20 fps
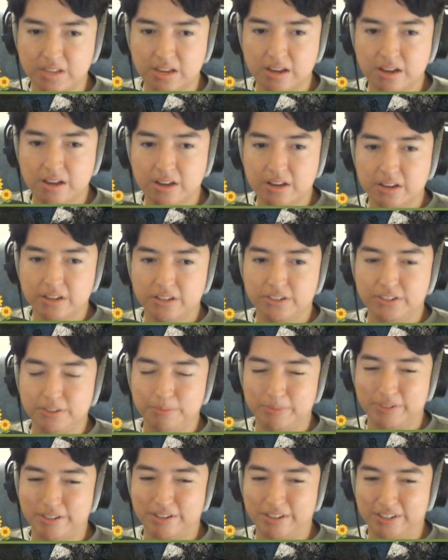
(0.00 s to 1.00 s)
Seems
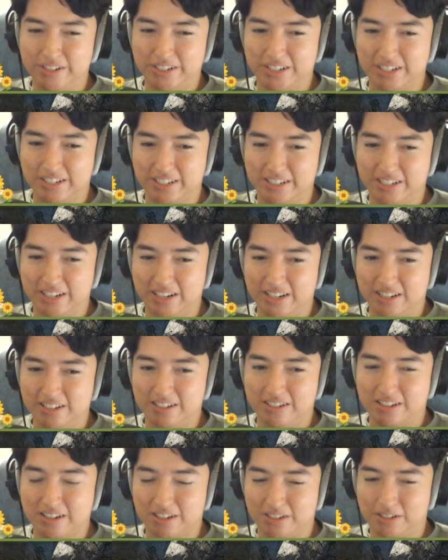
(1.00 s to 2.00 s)
Archa has
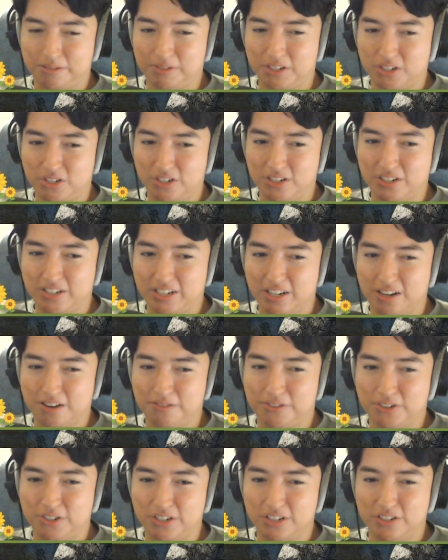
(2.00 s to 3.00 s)
got something she needs to get off her
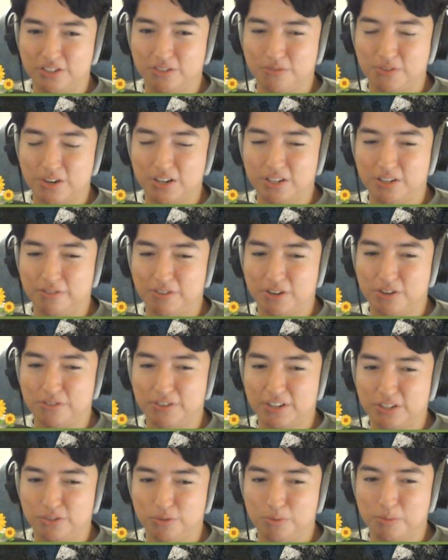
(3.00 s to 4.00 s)
chest and wanting to verify the
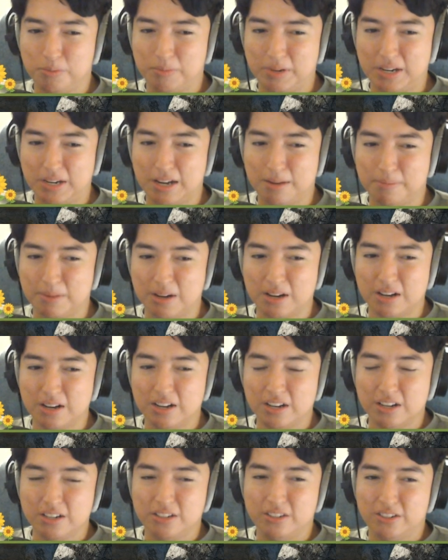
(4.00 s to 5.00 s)
rumor mayhap.
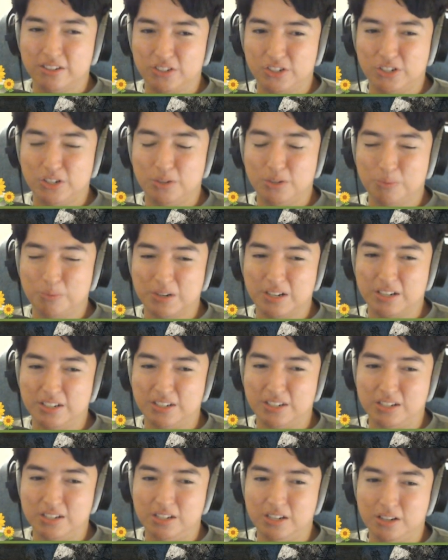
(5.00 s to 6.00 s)
Does she want to
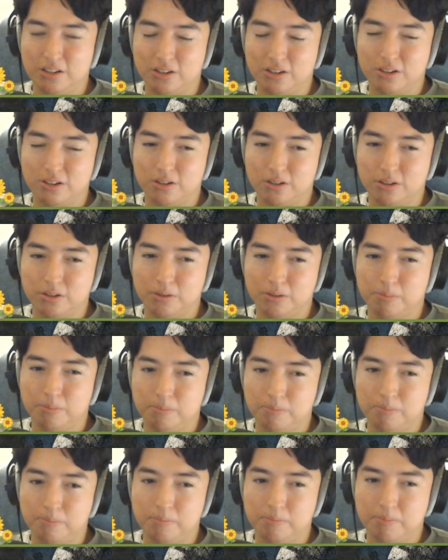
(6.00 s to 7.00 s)
see her
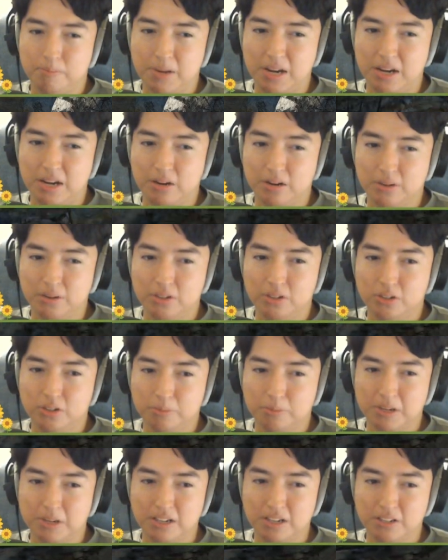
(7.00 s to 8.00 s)
parents,
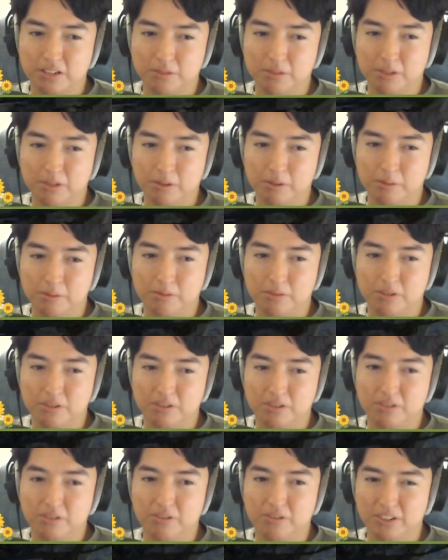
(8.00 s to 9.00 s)
possibly?
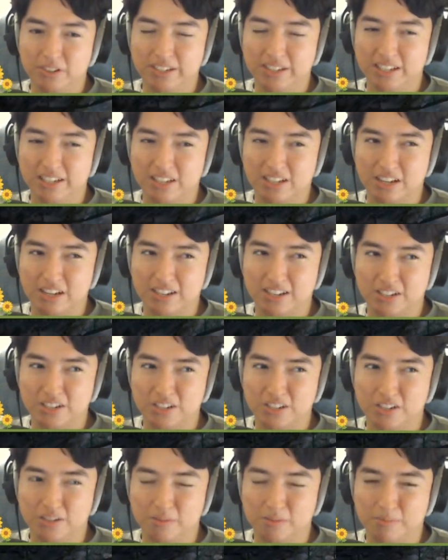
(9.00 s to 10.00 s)
Were they lost
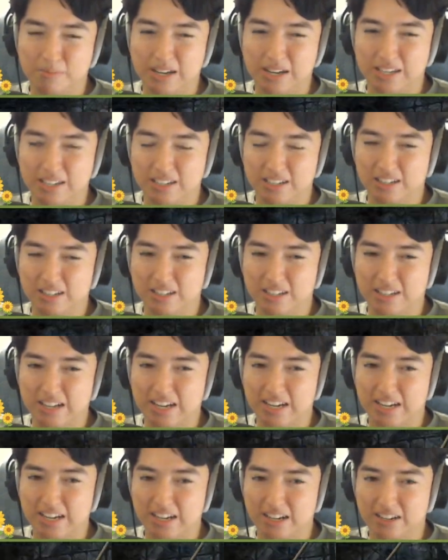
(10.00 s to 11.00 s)
by the
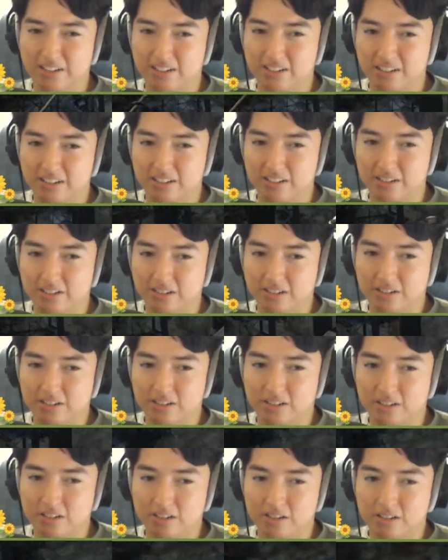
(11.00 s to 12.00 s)
lighthouse?
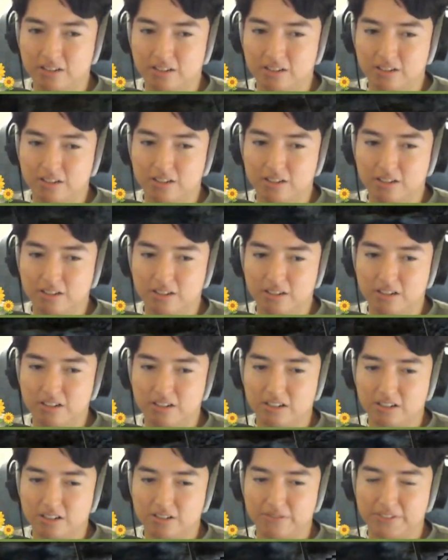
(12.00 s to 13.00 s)

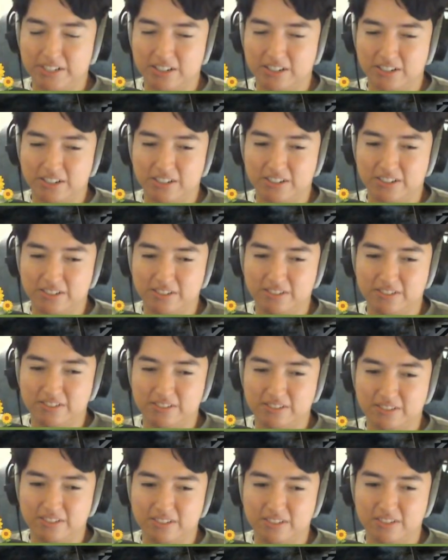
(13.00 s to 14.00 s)
Oh my gosh.
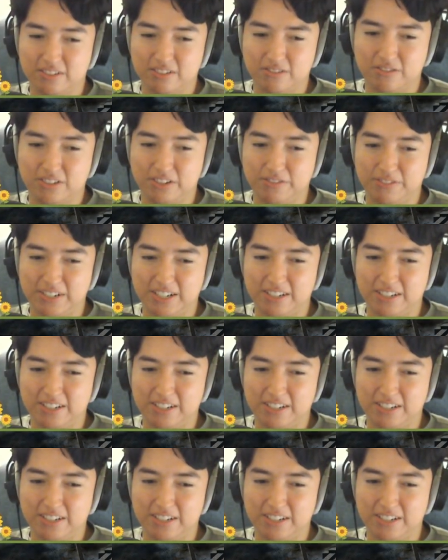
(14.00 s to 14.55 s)
1 minute.